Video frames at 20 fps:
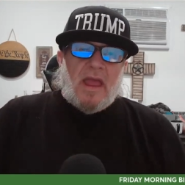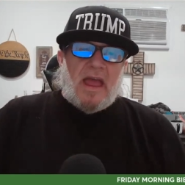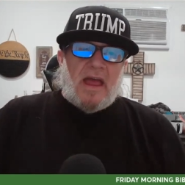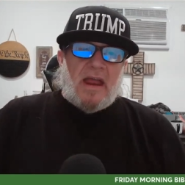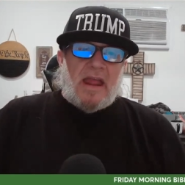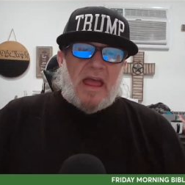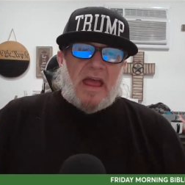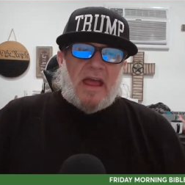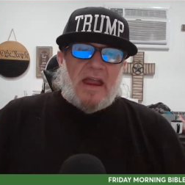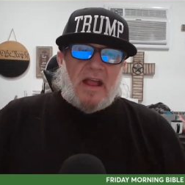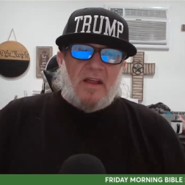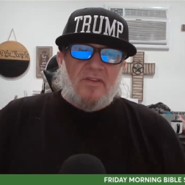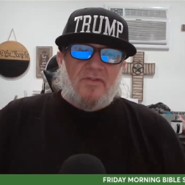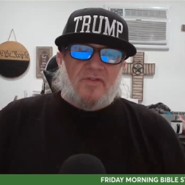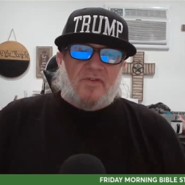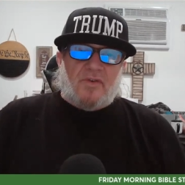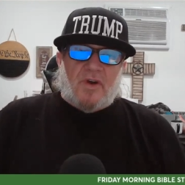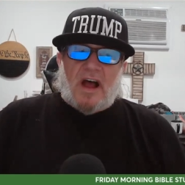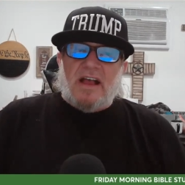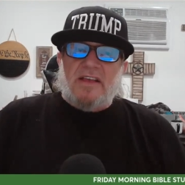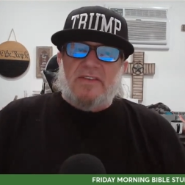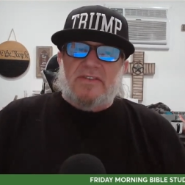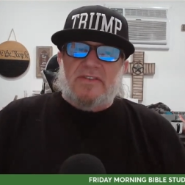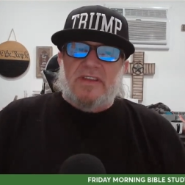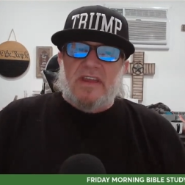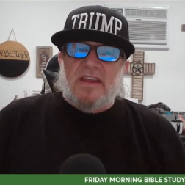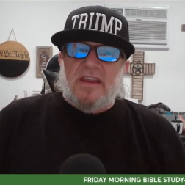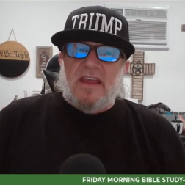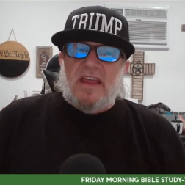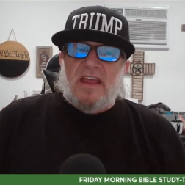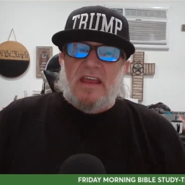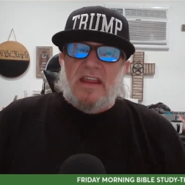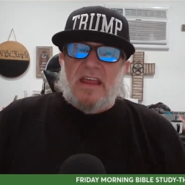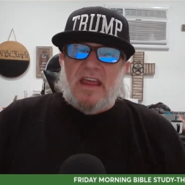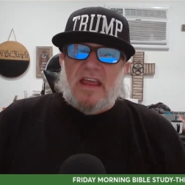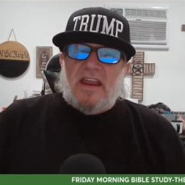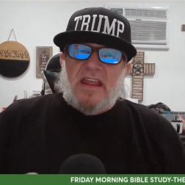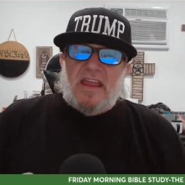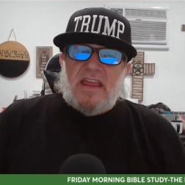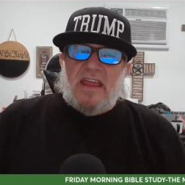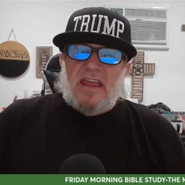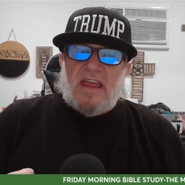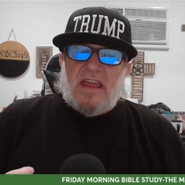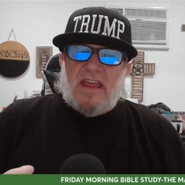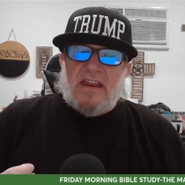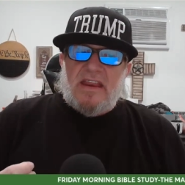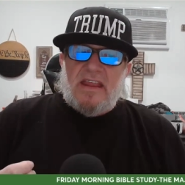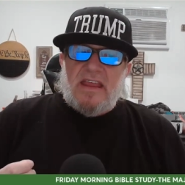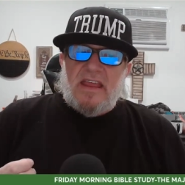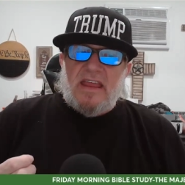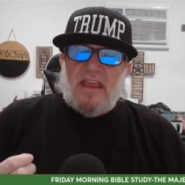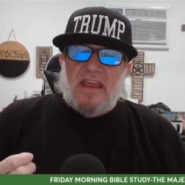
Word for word: and and, and trust in in in in